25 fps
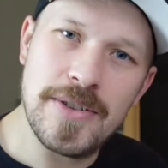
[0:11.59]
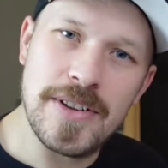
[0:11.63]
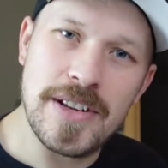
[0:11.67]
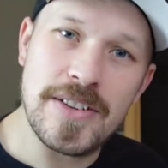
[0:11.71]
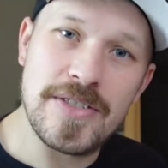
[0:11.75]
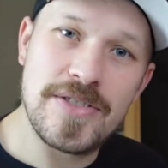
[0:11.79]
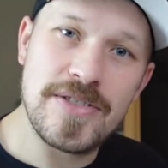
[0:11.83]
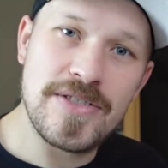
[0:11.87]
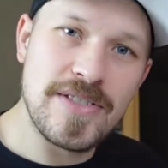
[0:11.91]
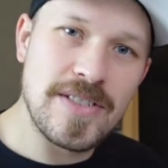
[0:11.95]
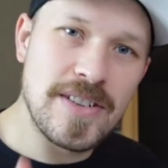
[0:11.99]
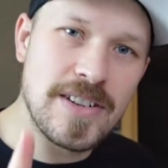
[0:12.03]

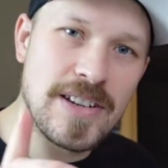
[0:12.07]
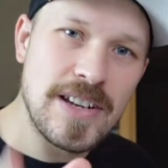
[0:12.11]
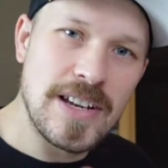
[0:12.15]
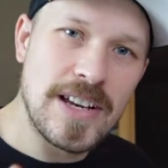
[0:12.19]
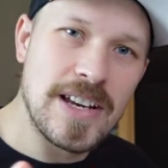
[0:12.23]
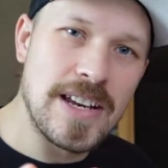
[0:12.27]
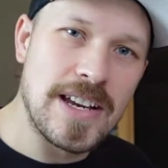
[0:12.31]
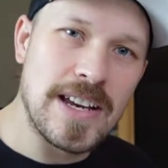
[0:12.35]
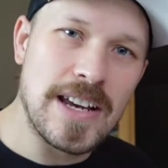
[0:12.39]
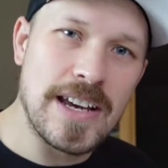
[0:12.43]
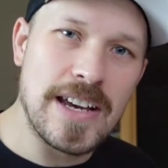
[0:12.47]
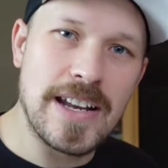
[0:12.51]
this,
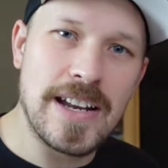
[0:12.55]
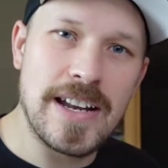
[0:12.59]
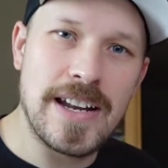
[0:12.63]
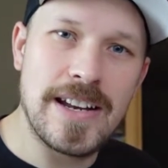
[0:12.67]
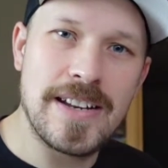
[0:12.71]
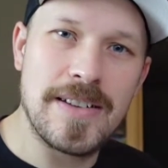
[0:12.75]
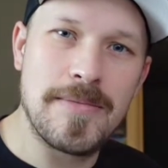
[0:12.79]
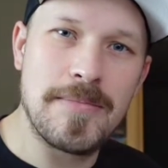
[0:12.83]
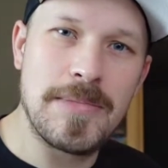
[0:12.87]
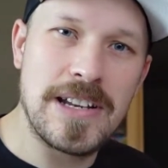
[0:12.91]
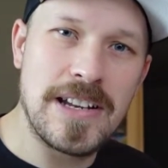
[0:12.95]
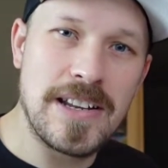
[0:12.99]
and I
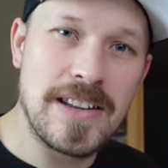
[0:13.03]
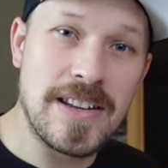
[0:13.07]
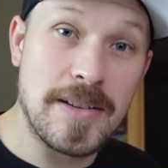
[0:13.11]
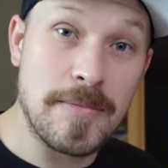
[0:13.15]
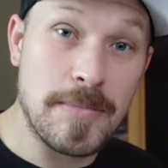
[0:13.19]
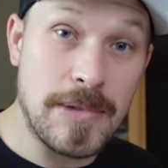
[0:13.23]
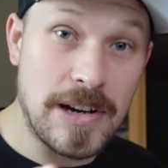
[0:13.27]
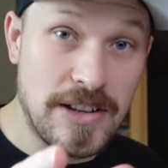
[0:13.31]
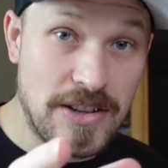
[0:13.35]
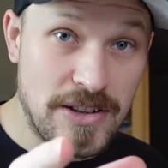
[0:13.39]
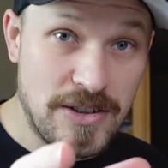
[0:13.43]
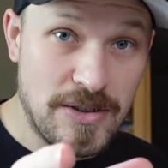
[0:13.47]
didn't mean
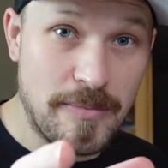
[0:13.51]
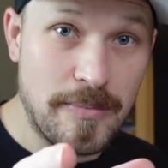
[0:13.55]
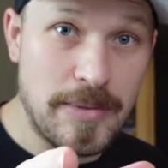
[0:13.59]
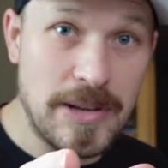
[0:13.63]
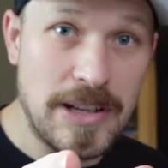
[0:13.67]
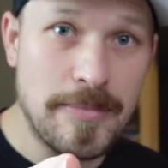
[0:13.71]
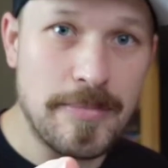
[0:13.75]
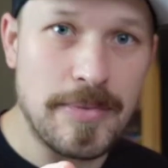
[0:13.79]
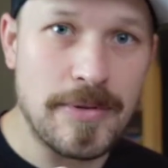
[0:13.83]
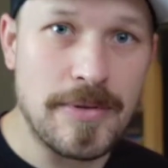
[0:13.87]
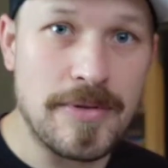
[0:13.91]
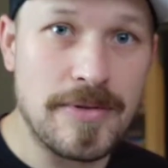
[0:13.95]
anything by you
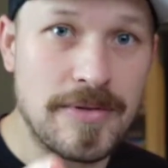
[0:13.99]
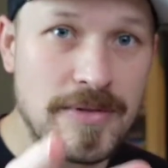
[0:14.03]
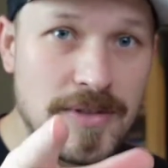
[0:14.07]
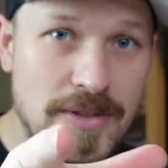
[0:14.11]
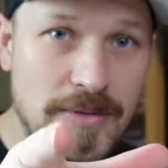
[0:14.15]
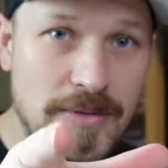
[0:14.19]
people.